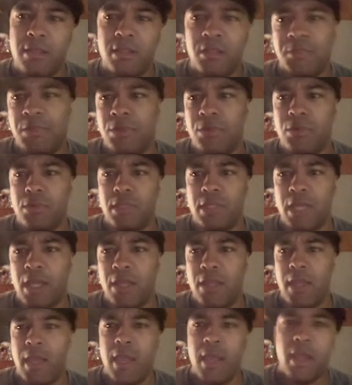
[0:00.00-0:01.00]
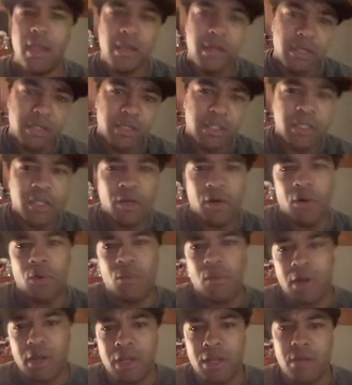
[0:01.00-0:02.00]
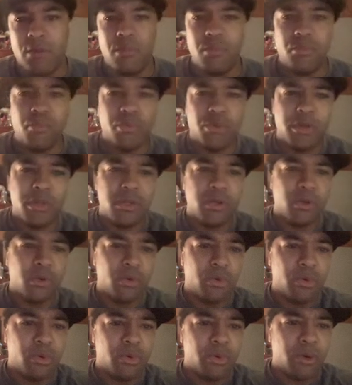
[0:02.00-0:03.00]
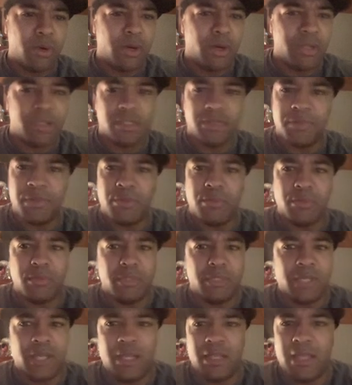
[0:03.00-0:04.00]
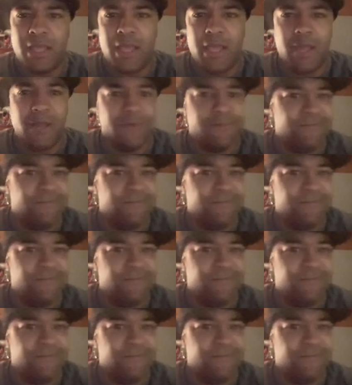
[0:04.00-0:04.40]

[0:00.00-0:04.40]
Some people say that Teo won it pretty cool. Some people say that